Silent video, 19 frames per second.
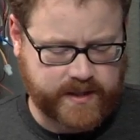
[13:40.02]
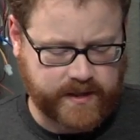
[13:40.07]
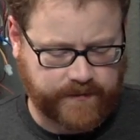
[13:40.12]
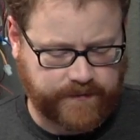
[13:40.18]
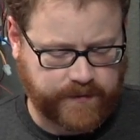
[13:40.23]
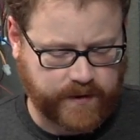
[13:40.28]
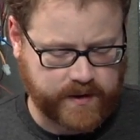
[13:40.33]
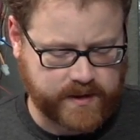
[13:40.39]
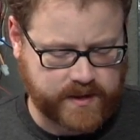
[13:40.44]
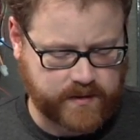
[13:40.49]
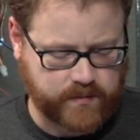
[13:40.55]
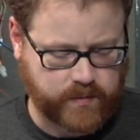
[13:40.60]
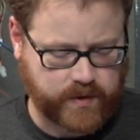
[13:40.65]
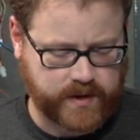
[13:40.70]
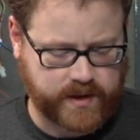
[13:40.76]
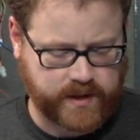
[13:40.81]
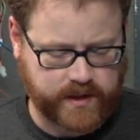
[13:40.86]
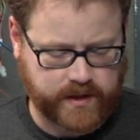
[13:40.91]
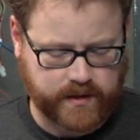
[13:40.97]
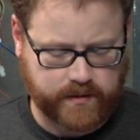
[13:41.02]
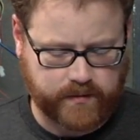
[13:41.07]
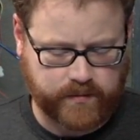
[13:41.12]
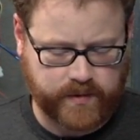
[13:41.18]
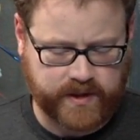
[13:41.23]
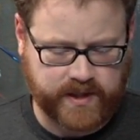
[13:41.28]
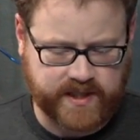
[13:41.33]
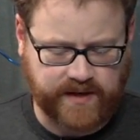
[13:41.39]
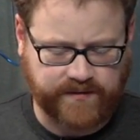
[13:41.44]
difference with the
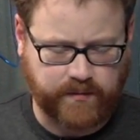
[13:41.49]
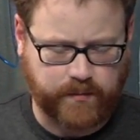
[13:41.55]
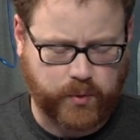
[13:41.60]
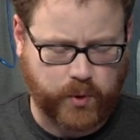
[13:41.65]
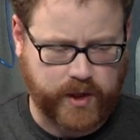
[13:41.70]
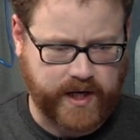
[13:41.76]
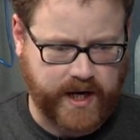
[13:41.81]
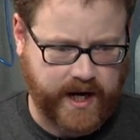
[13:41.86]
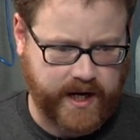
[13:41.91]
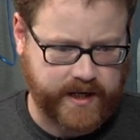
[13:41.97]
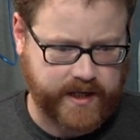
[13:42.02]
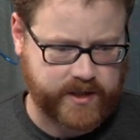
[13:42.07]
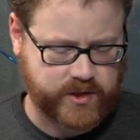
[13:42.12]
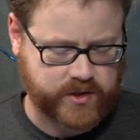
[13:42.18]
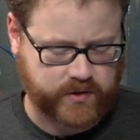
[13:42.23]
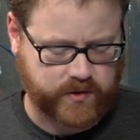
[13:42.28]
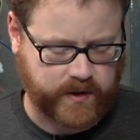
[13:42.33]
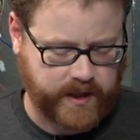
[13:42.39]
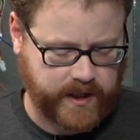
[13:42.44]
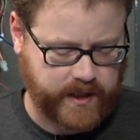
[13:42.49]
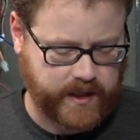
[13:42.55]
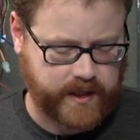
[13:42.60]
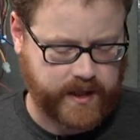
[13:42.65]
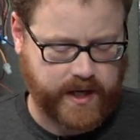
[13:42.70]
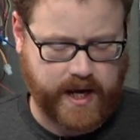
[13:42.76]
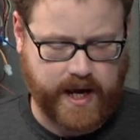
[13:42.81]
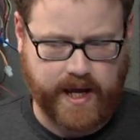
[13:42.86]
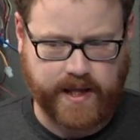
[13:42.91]
with the seven point nine inch
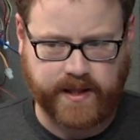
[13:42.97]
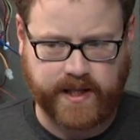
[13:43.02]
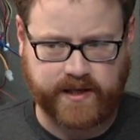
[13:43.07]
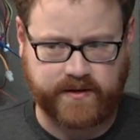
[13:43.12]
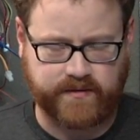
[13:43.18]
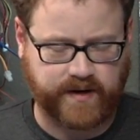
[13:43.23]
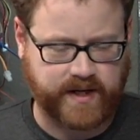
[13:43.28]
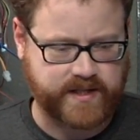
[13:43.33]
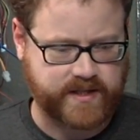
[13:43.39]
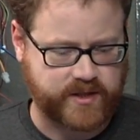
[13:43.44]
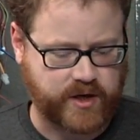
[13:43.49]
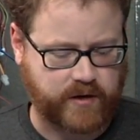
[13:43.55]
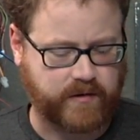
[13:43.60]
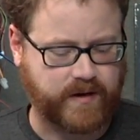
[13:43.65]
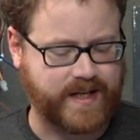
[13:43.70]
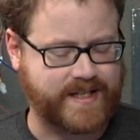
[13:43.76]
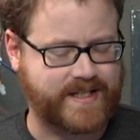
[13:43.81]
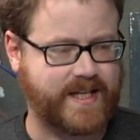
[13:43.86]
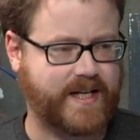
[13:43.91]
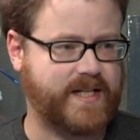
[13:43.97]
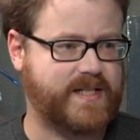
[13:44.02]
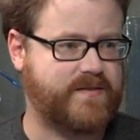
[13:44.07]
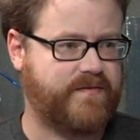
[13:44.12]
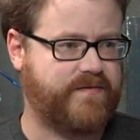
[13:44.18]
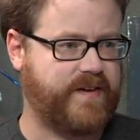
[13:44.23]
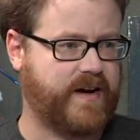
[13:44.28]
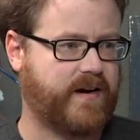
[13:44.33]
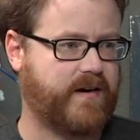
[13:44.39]
screen and the device in general is that
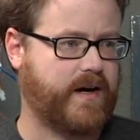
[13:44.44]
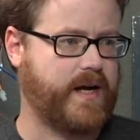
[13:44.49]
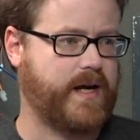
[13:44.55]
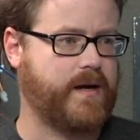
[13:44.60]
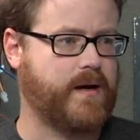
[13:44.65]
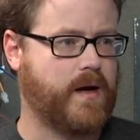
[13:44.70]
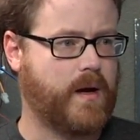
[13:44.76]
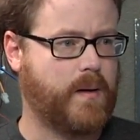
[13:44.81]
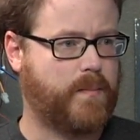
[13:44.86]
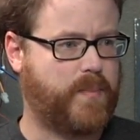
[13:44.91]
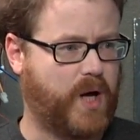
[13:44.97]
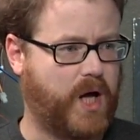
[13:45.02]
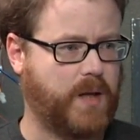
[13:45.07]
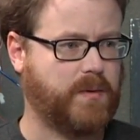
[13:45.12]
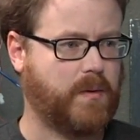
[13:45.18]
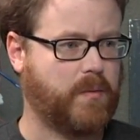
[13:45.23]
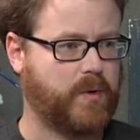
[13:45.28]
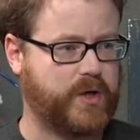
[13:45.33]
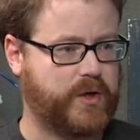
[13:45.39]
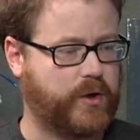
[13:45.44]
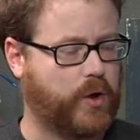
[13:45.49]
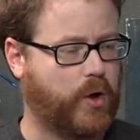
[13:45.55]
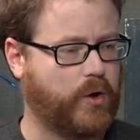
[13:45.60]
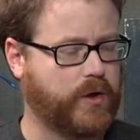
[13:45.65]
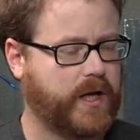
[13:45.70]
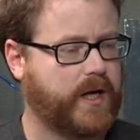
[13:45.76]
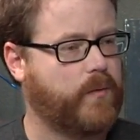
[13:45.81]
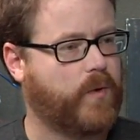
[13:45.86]
it's very palmable. You can
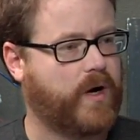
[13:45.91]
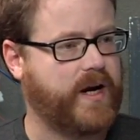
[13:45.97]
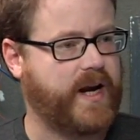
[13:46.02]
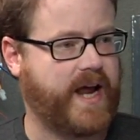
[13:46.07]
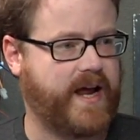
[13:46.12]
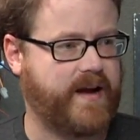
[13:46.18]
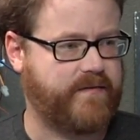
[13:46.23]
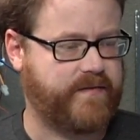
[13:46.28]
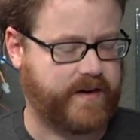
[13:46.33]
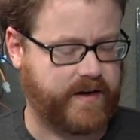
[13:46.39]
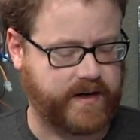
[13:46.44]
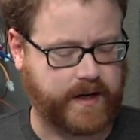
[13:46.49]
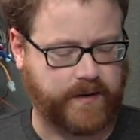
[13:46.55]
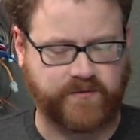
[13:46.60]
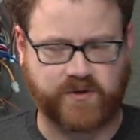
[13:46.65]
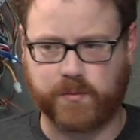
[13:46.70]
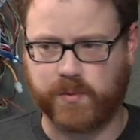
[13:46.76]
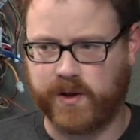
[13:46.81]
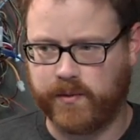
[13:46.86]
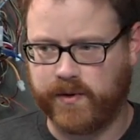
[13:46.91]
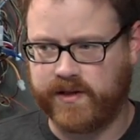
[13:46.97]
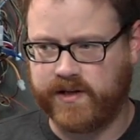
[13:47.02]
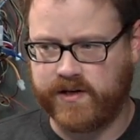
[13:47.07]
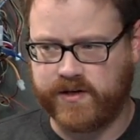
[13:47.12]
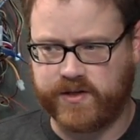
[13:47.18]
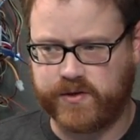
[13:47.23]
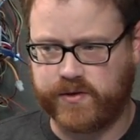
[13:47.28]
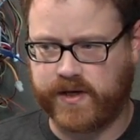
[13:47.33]
hold it in one hand very comfortably, whether
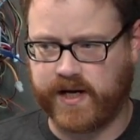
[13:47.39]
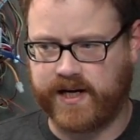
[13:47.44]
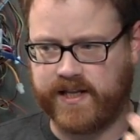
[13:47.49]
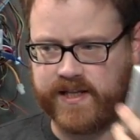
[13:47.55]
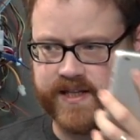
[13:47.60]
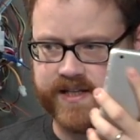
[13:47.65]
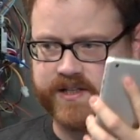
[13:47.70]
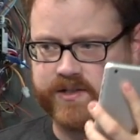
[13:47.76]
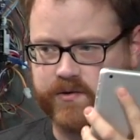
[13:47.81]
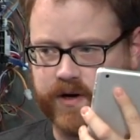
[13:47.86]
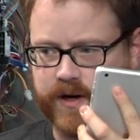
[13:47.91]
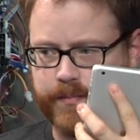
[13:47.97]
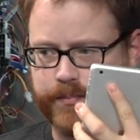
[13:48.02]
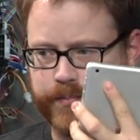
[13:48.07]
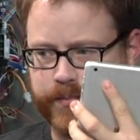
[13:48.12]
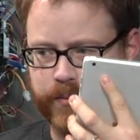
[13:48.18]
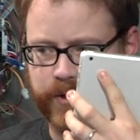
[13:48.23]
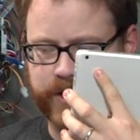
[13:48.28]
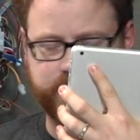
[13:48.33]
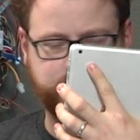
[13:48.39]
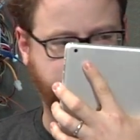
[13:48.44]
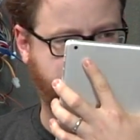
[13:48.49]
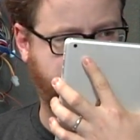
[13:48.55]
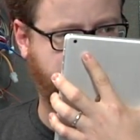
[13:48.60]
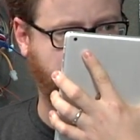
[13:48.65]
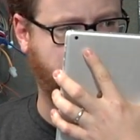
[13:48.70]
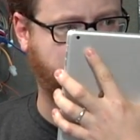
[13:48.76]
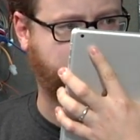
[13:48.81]
you do kind of this grip where
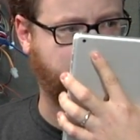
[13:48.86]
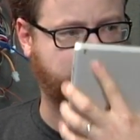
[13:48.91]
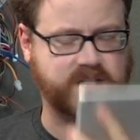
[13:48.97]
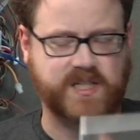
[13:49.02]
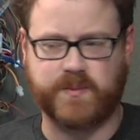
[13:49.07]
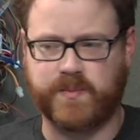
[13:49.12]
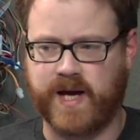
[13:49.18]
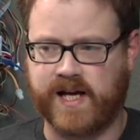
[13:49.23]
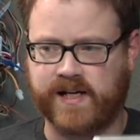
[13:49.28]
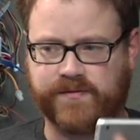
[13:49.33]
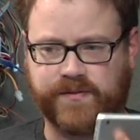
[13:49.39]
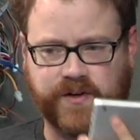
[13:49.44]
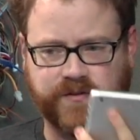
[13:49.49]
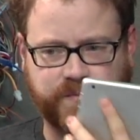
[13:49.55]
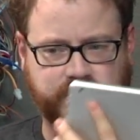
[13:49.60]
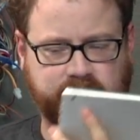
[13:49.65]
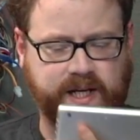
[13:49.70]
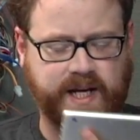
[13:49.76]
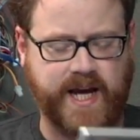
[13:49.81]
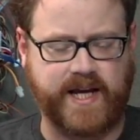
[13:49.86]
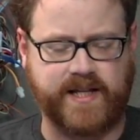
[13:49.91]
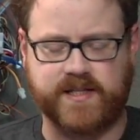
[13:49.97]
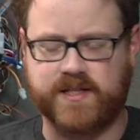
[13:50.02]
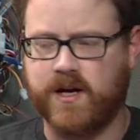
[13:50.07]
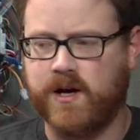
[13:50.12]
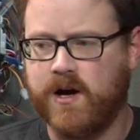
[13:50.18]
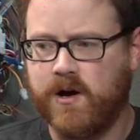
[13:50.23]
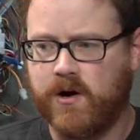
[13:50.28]
you grip it across the back if you have big
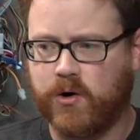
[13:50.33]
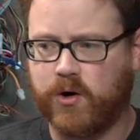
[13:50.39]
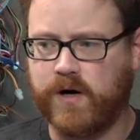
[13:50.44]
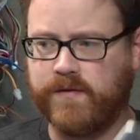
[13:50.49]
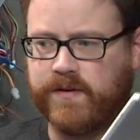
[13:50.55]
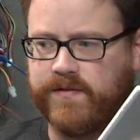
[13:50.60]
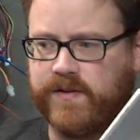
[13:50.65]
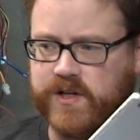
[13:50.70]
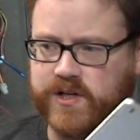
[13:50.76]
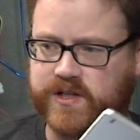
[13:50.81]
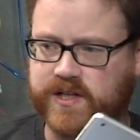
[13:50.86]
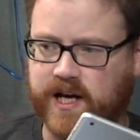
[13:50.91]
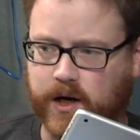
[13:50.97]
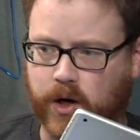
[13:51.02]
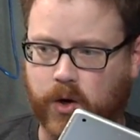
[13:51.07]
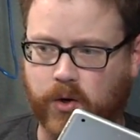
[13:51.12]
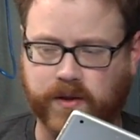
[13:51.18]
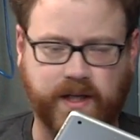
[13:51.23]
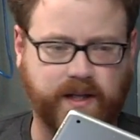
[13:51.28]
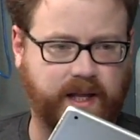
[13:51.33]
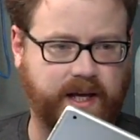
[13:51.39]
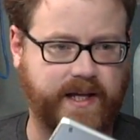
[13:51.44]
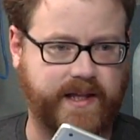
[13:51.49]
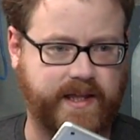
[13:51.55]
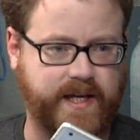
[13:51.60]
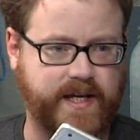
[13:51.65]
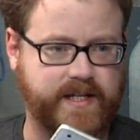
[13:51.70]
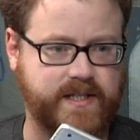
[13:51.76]
hands, or even if you just kind of hold it
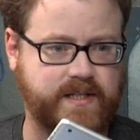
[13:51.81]
like this.